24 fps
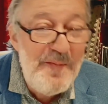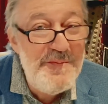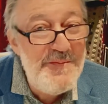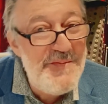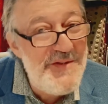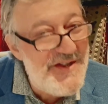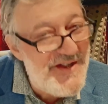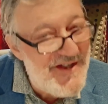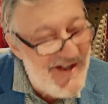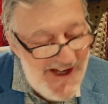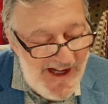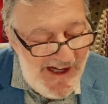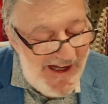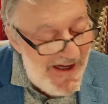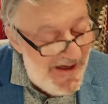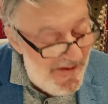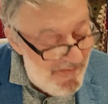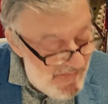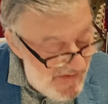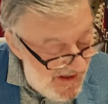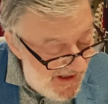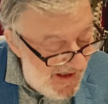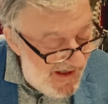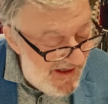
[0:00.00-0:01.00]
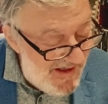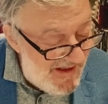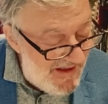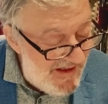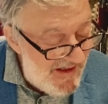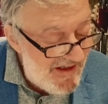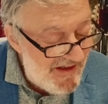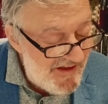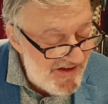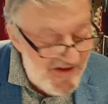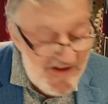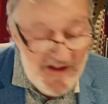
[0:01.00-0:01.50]
Silly Millie
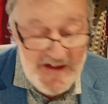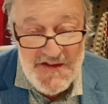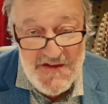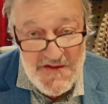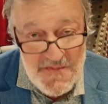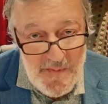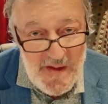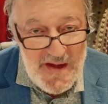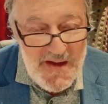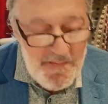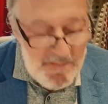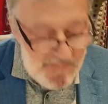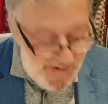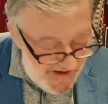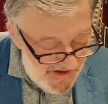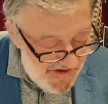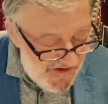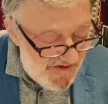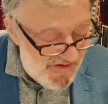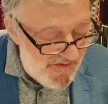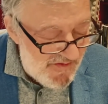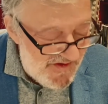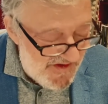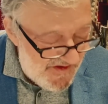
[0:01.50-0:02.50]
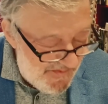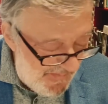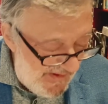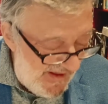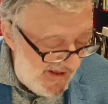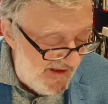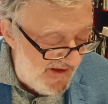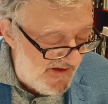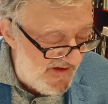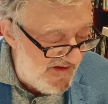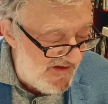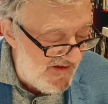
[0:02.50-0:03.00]
sends my best
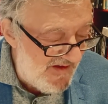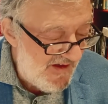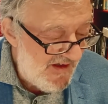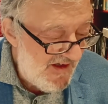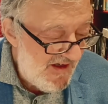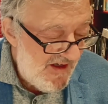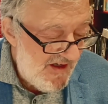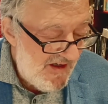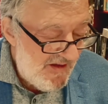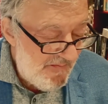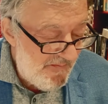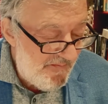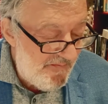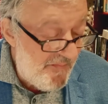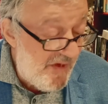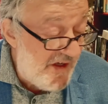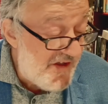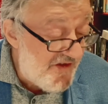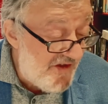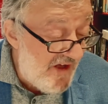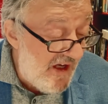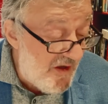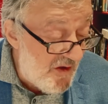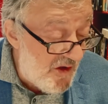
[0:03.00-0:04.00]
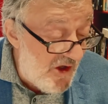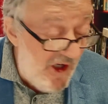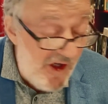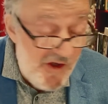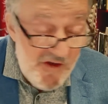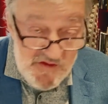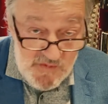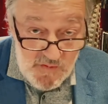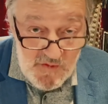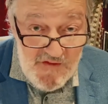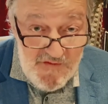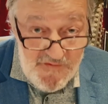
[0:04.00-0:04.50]
respects. Must now
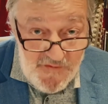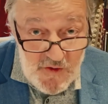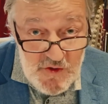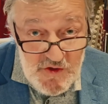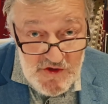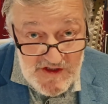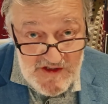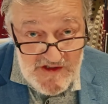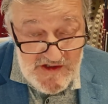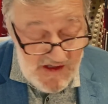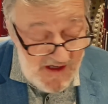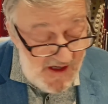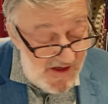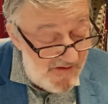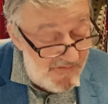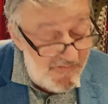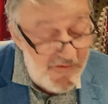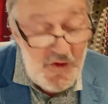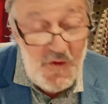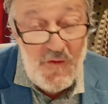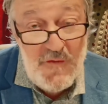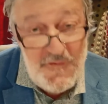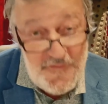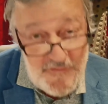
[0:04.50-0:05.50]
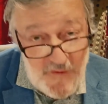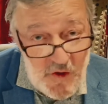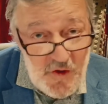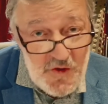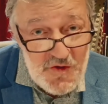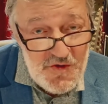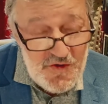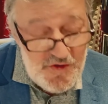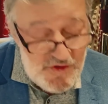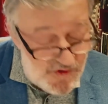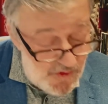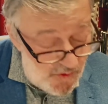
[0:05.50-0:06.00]
close with fondest love, your
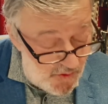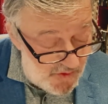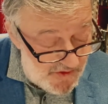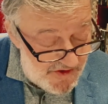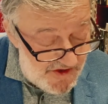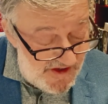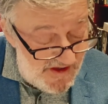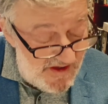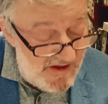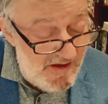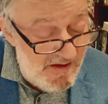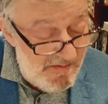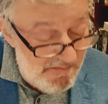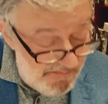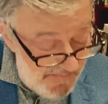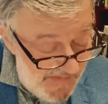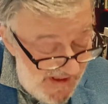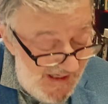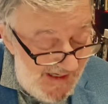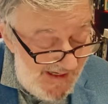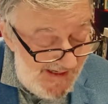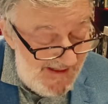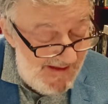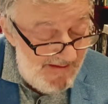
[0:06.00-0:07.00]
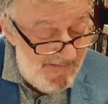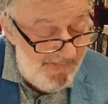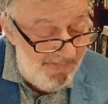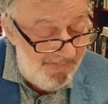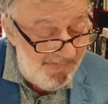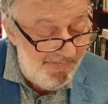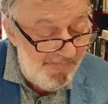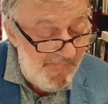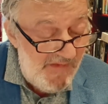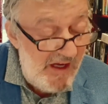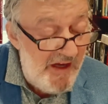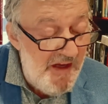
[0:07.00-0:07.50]
fond daughter, Millie.
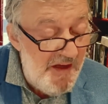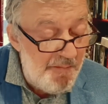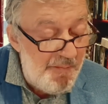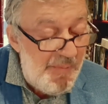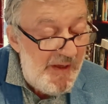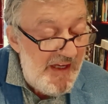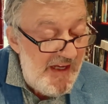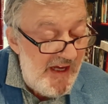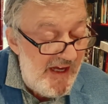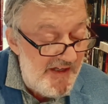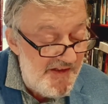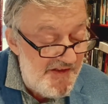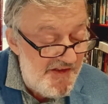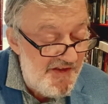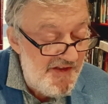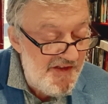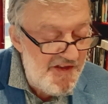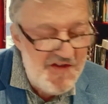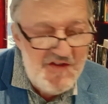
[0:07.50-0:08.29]
P.S.